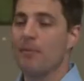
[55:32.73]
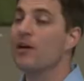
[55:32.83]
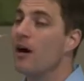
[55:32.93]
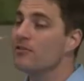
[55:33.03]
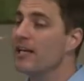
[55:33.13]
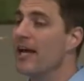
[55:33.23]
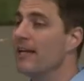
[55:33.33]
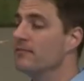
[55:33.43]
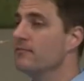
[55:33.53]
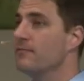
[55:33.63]
because of
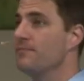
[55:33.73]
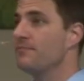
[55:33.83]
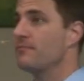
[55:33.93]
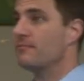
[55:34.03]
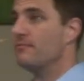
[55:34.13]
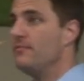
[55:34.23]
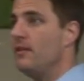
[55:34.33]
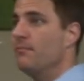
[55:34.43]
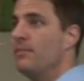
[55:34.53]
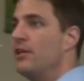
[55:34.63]
that,
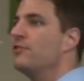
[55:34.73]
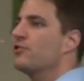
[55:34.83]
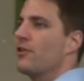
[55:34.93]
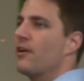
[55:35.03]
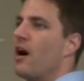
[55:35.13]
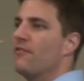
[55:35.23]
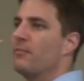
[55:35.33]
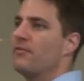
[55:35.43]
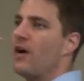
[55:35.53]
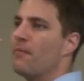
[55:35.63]
you just turn it off.
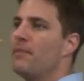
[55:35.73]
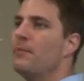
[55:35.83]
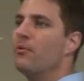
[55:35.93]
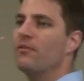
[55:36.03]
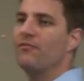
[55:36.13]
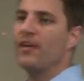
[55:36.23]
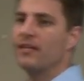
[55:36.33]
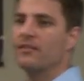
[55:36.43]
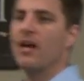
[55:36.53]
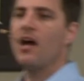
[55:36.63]
That'll be fine. People
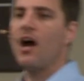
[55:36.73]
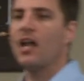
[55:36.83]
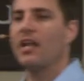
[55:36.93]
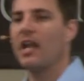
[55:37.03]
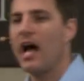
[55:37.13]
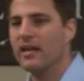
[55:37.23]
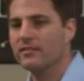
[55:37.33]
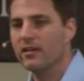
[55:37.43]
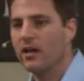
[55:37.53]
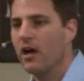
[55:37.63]
invent a
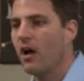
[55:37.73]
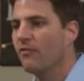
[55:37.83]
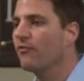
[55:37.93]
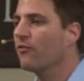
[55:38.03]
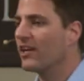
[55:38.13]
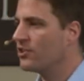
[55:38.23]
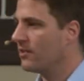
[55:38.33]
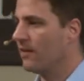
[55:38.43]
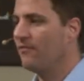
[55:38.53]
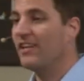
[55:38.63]
lot of
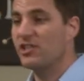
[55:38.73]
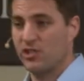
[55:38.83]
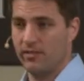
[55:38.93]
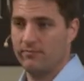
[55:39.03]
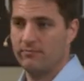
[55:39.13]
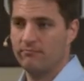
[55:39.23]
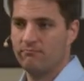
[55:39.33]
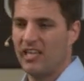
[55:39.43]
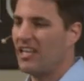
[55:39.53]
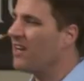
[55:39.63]
fiction.
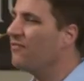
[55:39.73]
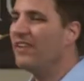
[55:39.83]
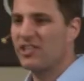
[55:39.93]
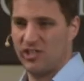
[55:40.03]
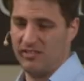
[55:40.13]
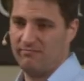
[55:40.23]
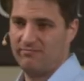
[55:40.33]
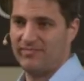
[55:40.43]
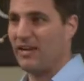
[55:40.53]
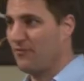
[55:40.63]
A lot of fiction.
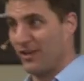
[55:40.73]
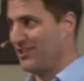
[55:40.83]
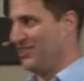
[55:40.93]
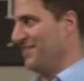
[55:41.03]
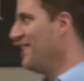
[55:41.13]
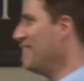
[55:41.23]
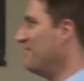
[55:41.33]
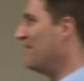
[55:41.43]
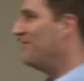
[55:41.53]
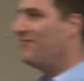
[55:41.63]
Not friction,
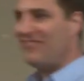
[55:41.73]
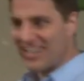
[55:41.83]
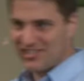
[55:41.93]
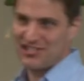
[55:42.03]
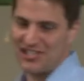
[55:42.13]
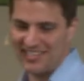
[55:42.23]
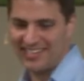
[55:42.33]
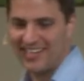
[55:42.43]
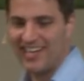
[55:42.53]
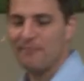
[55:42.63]
but fiction.
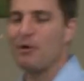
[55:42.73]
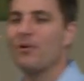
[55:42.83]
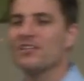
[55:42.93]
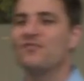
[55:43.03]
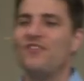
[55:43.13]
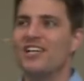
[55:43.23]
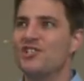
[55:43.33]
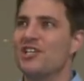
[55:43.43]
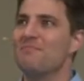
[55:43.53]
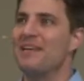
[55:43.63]
Remember what does
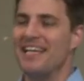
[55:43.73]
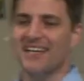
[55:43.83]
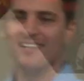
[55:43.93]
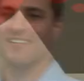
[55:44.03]
fiction mean?